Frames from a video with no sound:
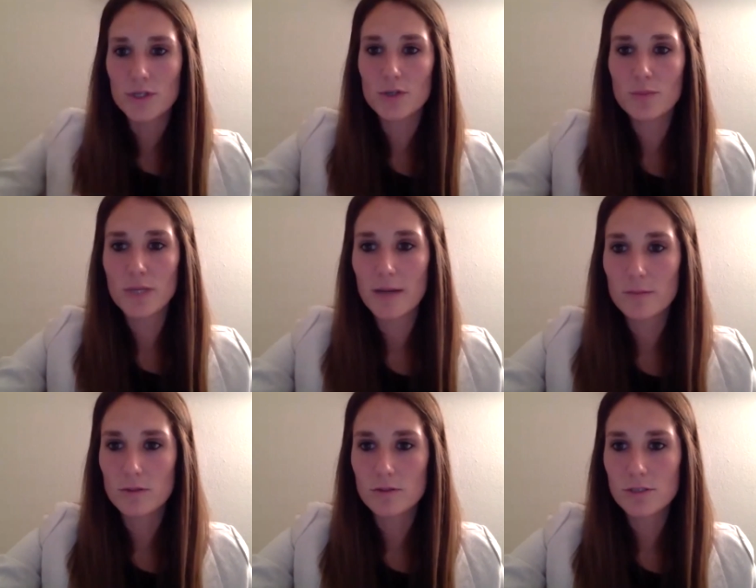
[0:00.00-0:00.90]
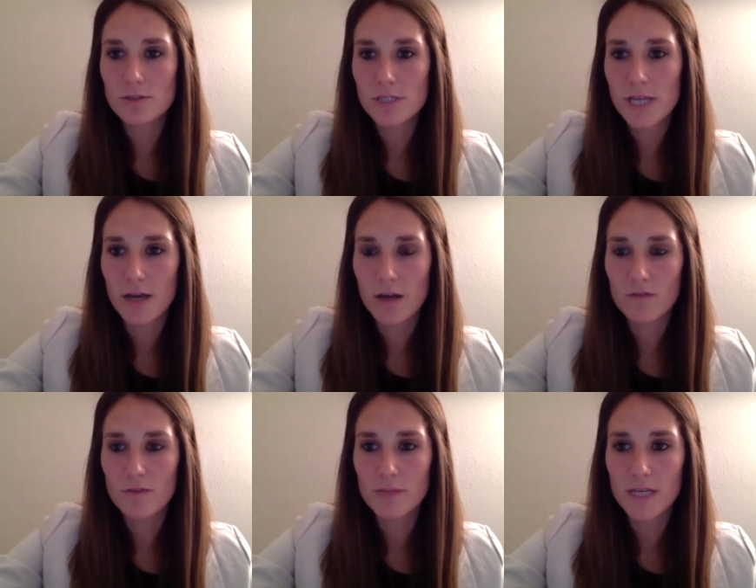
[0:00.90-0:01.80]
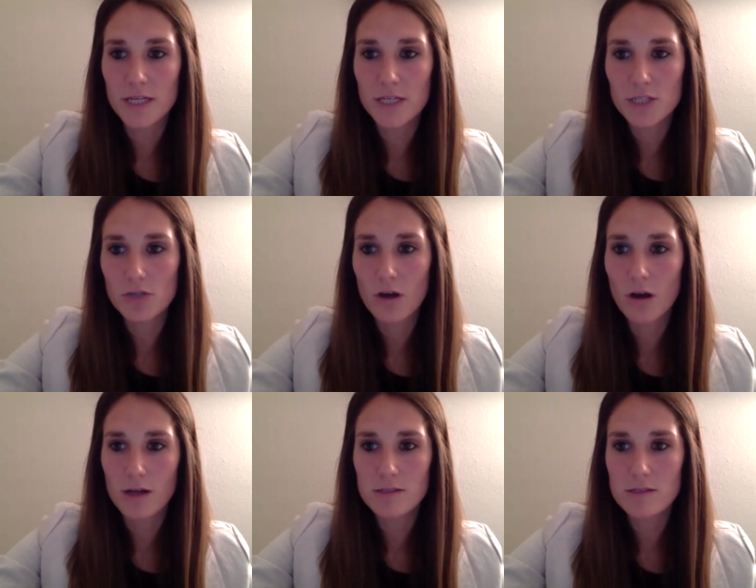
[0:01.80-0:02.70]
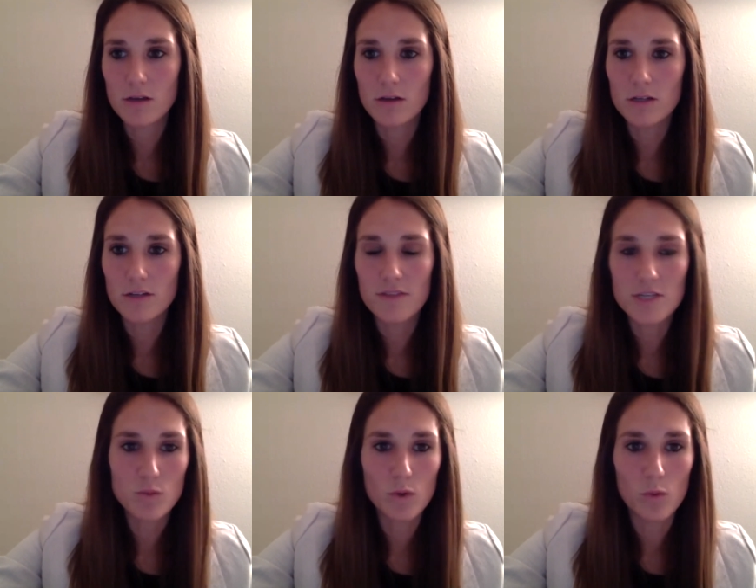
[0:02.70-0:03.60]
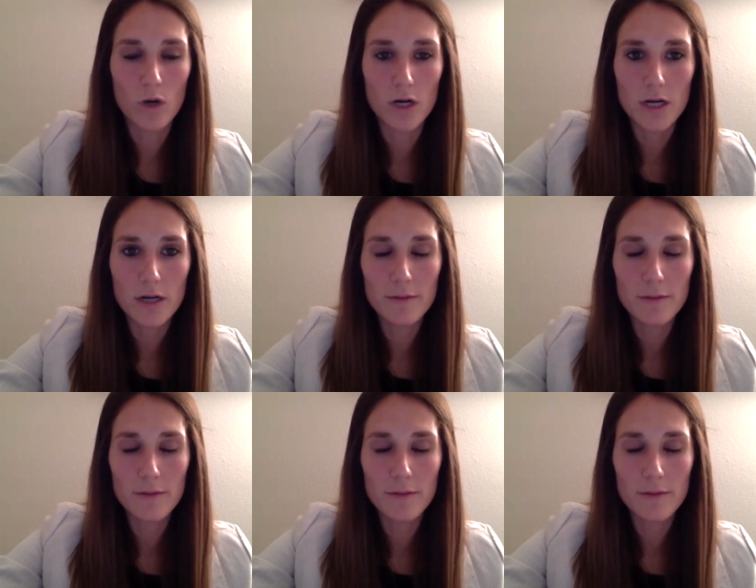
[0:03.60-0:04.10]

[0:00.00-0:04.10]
you be able to tell from the initial consult if this will work?